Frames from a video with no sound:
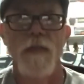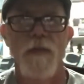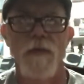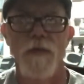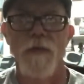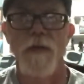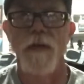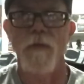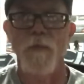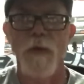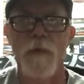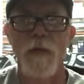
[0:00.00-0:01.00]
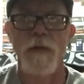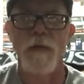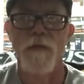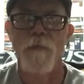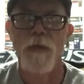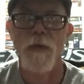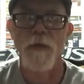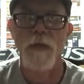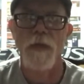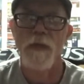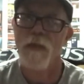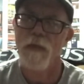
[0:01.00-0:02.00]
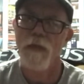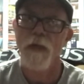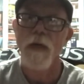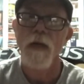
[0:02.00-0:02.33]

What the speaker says: Is there any remnants of the buildings